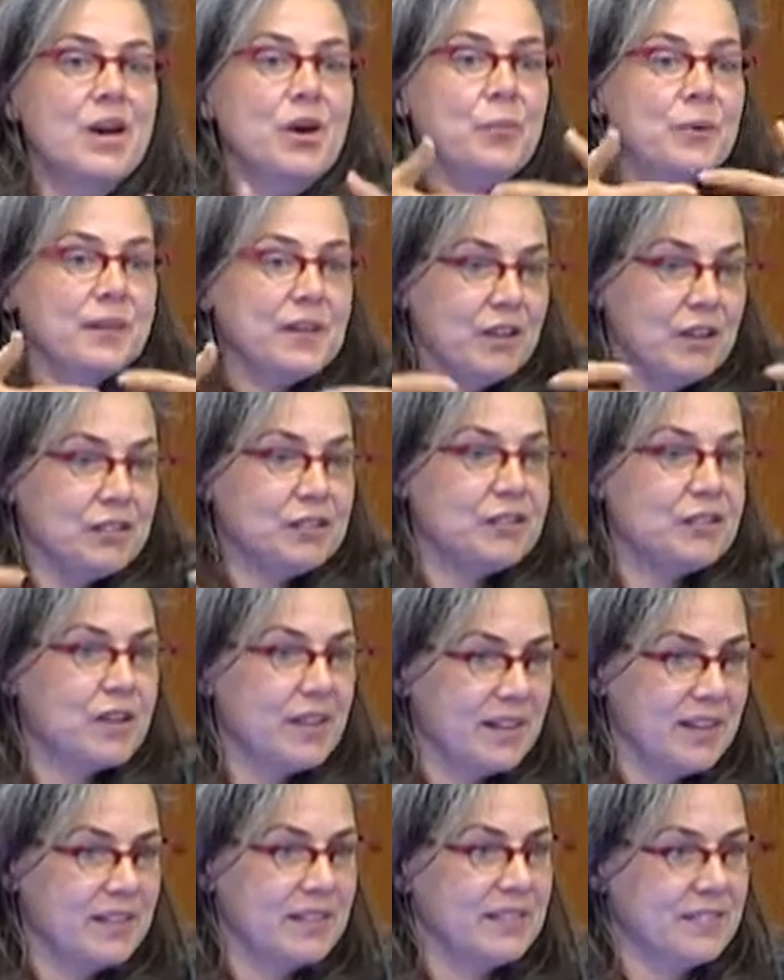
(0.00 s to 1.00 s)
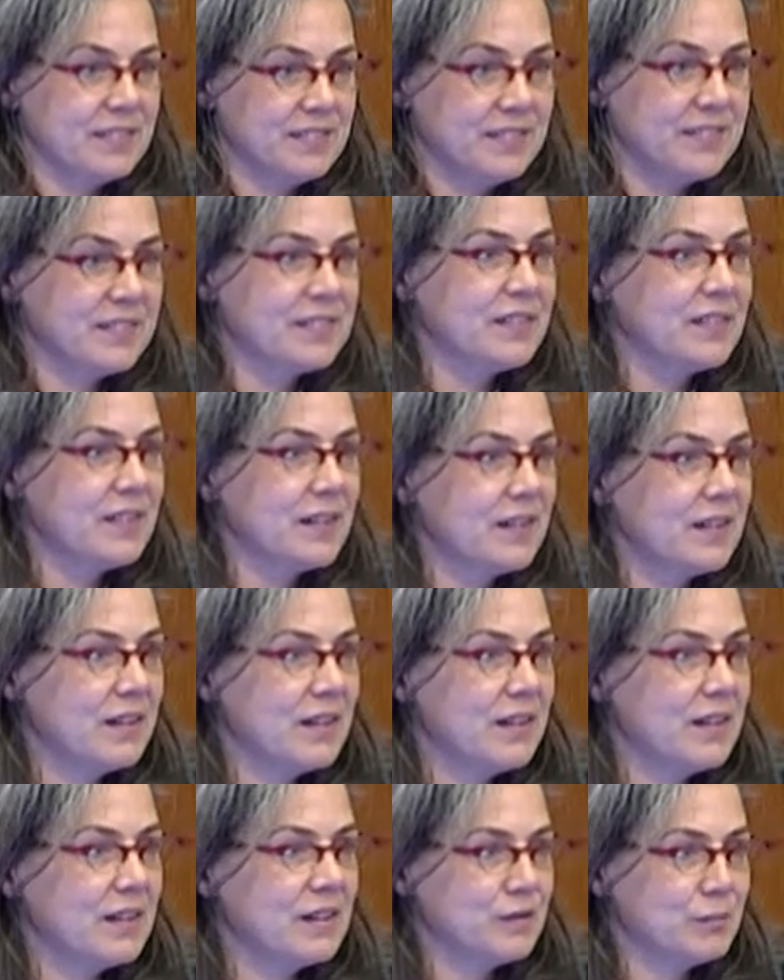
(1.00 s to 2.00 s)
with other layers
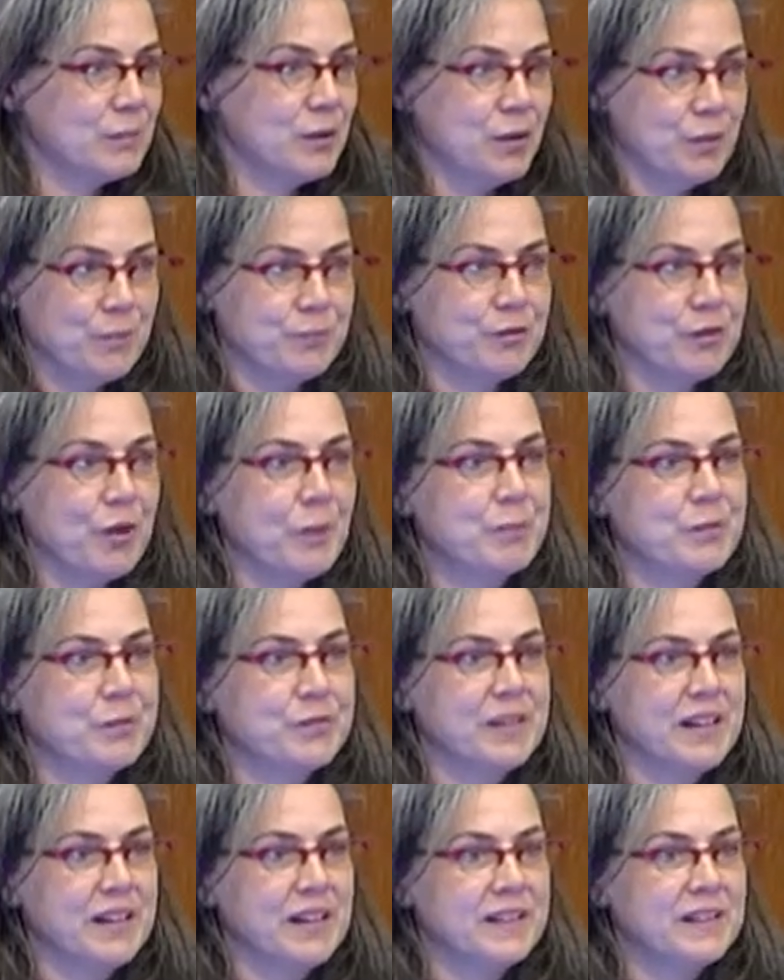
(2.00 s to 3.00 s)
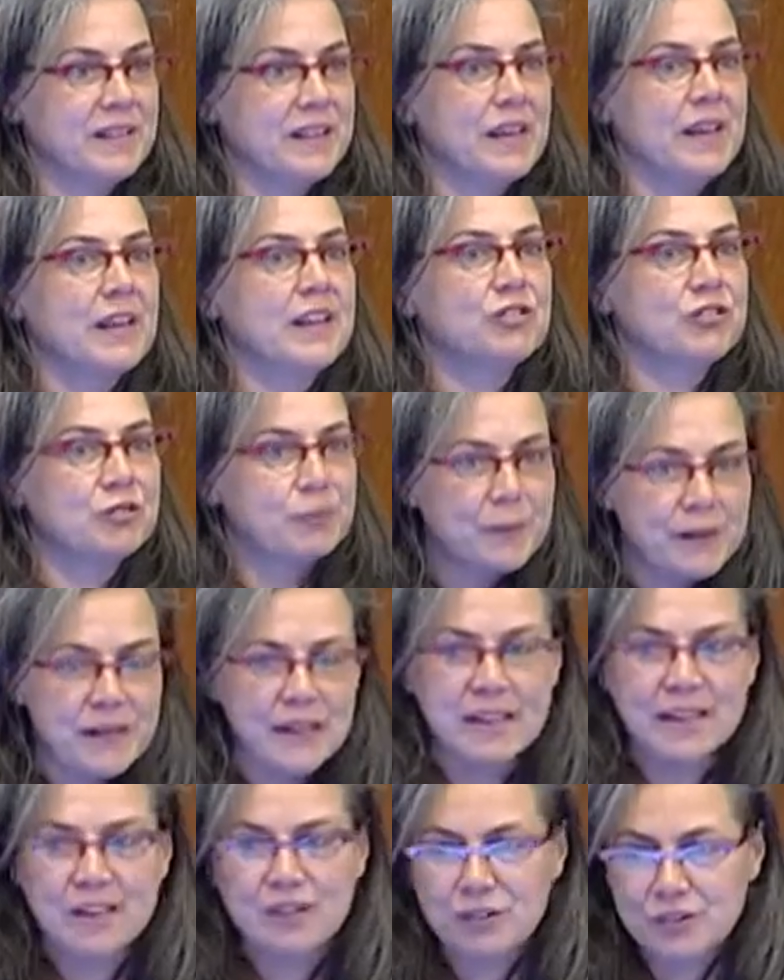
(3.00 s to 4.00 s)
as on top of that is
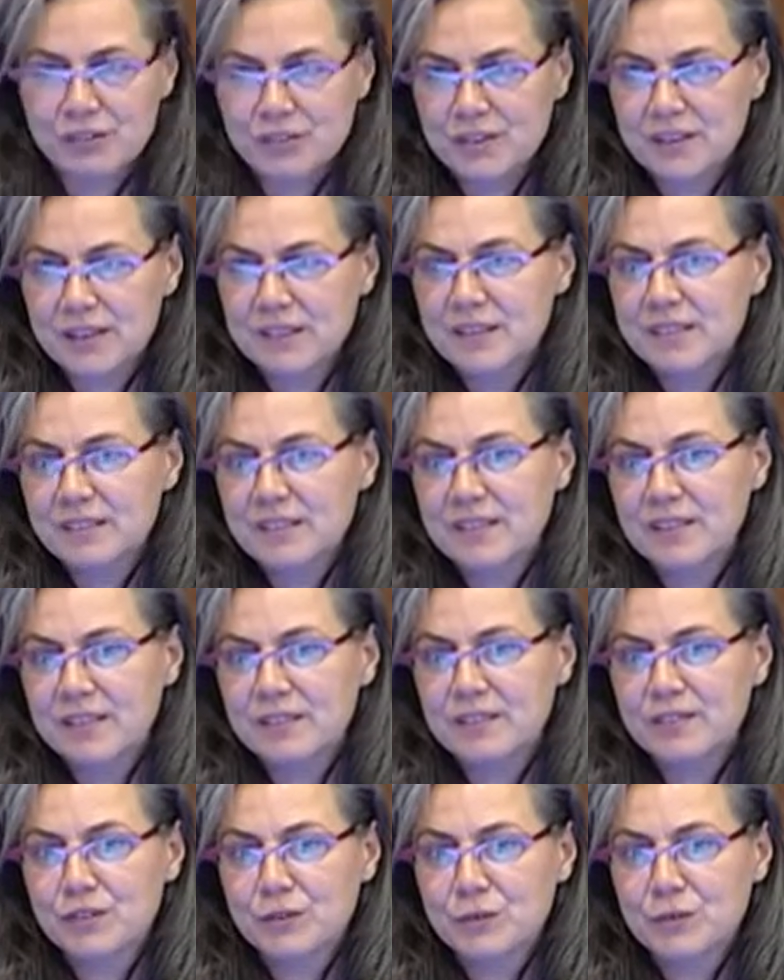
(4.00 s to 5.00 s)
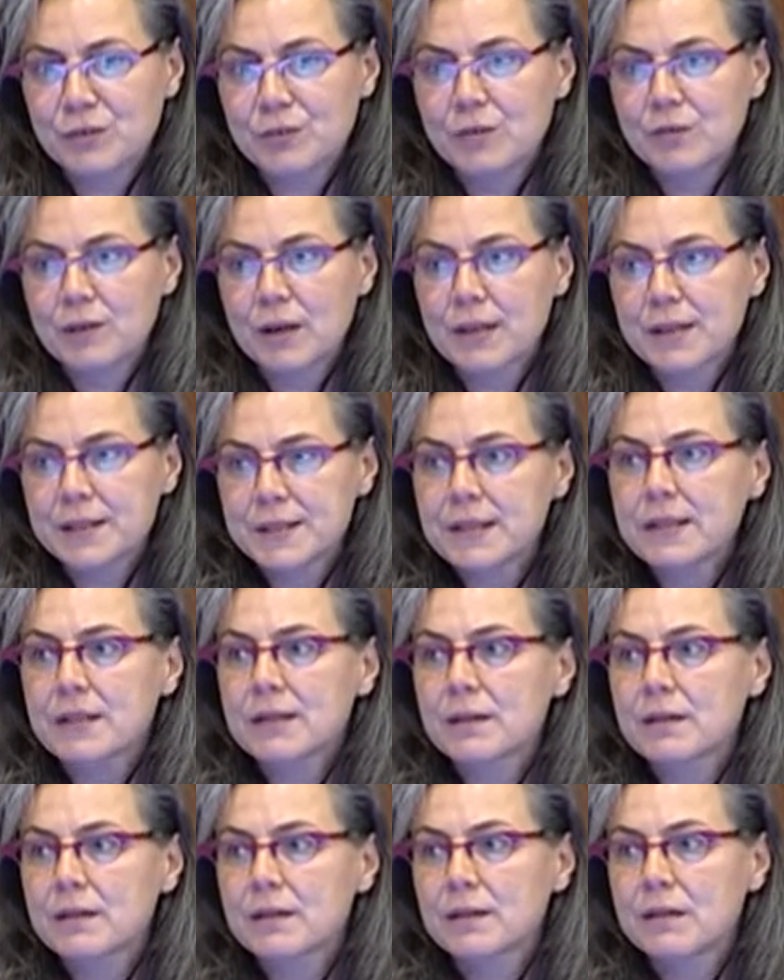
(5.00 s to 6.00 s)
really not an easy issue. I think
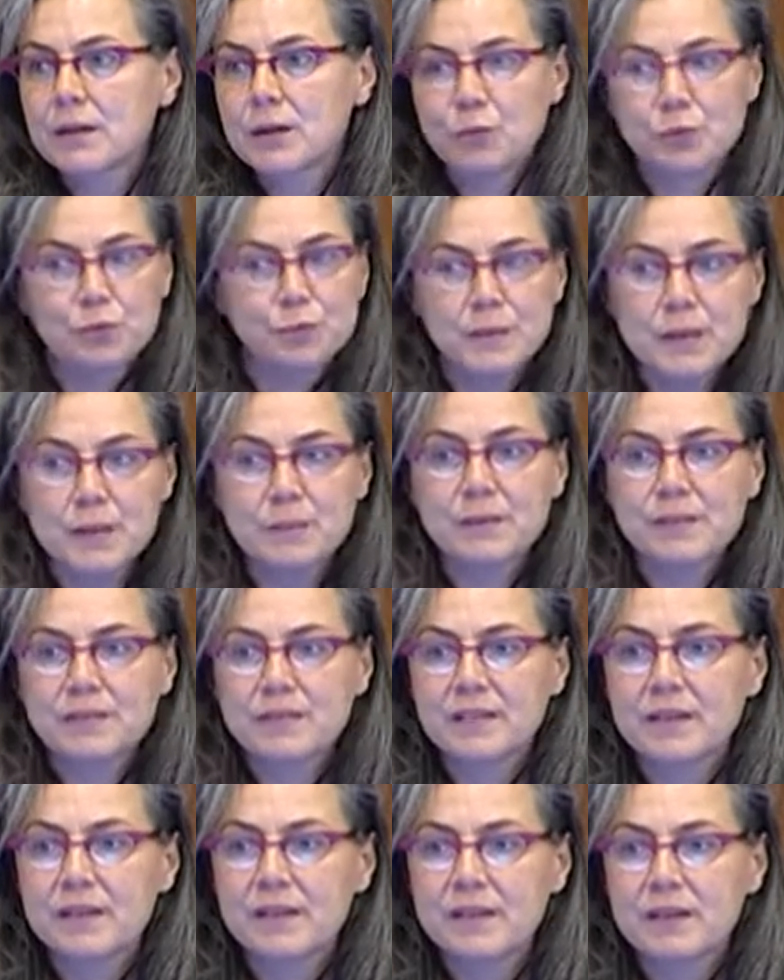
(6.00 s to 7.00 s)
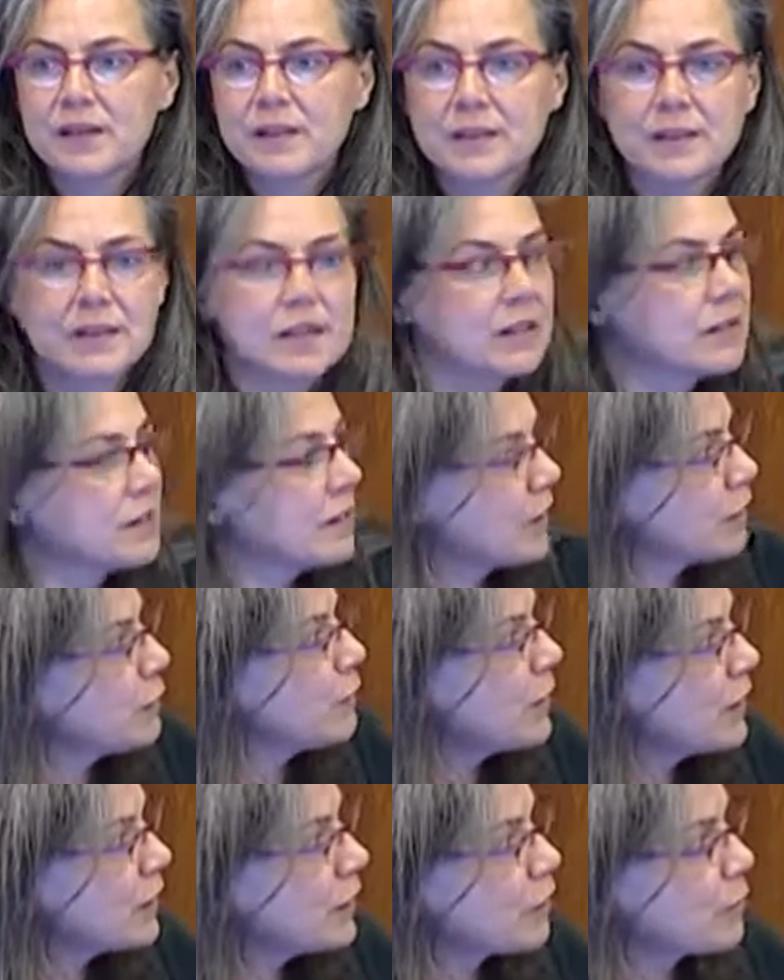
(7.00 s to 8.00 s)
it would be a mistake, and I think it has
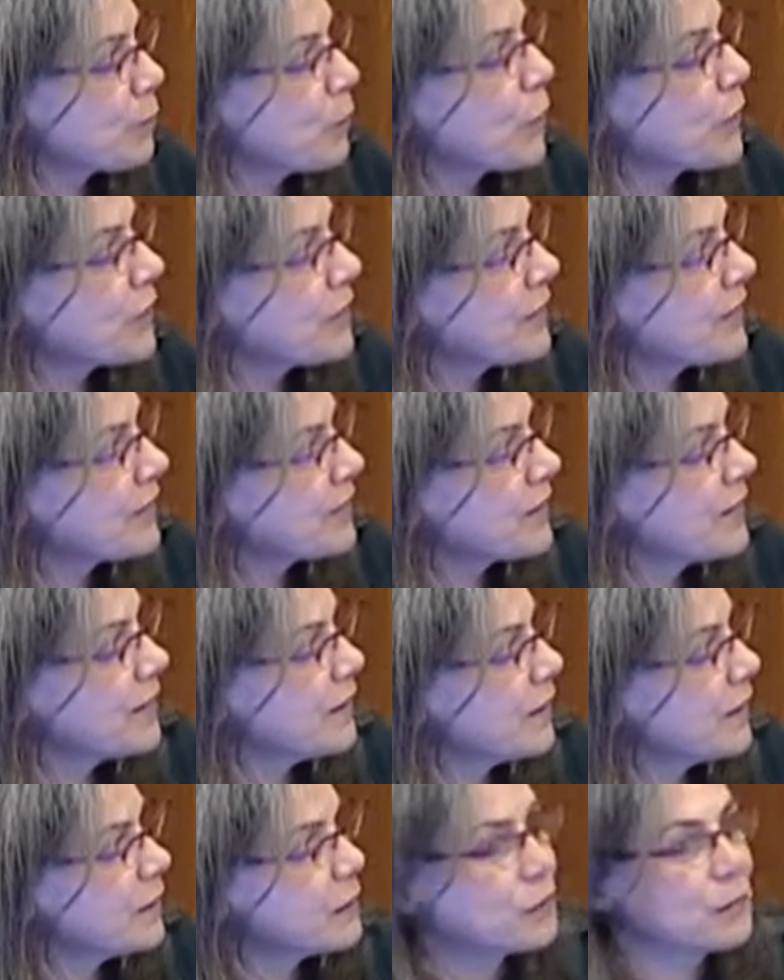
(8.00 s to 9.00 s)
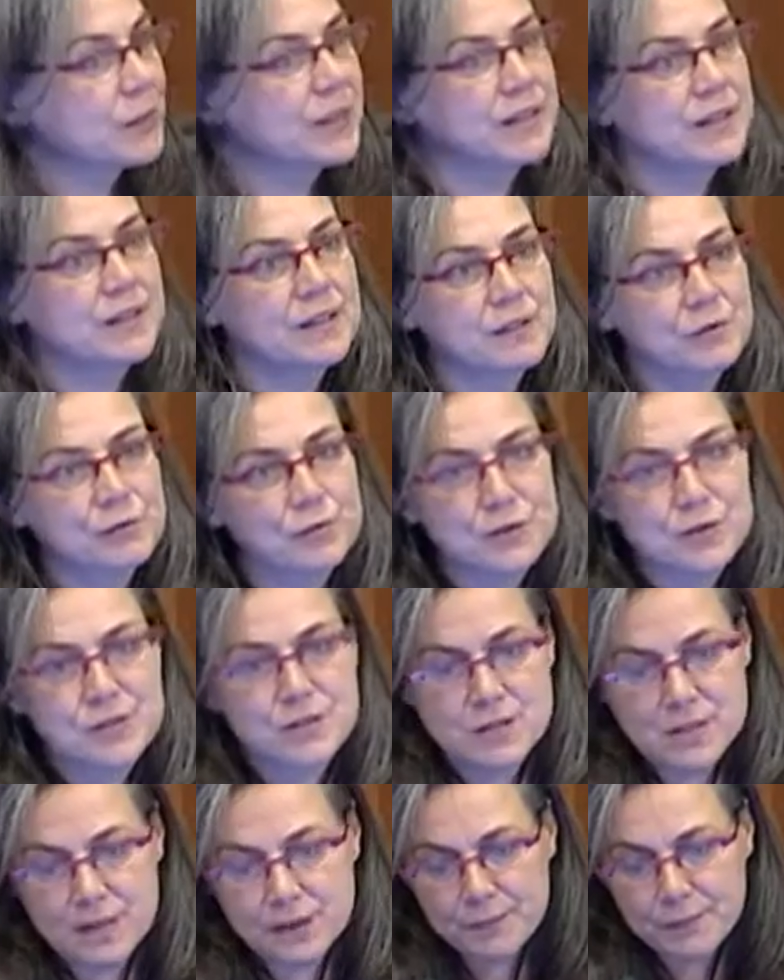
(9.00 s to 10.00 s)
been explored yesterday already in the
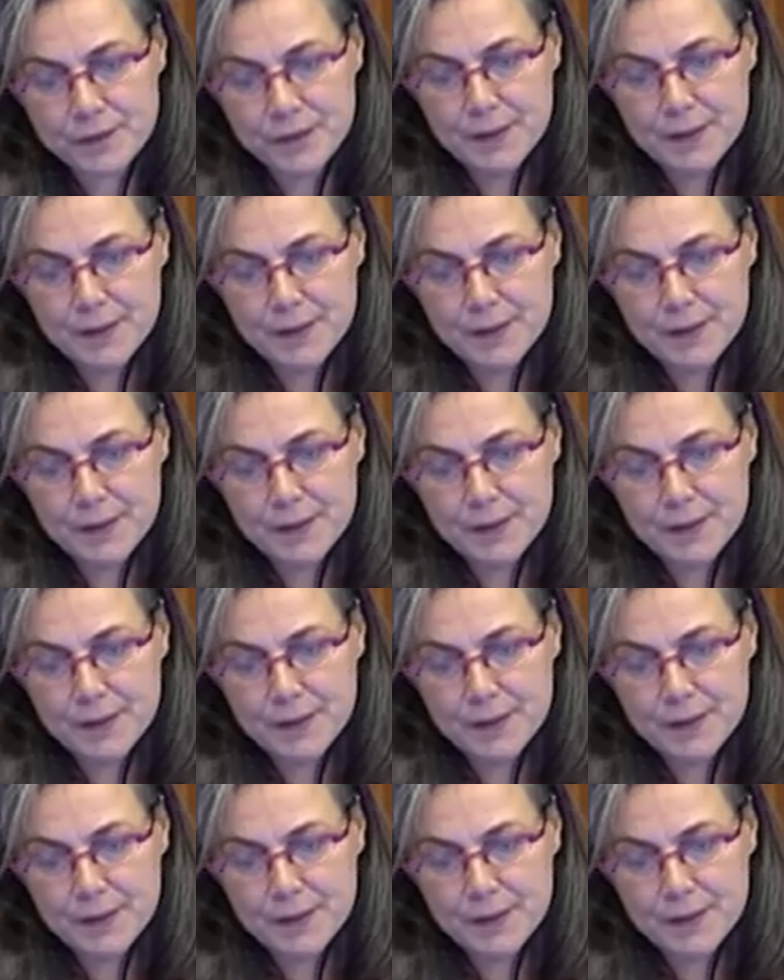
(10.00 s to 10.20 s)
first time,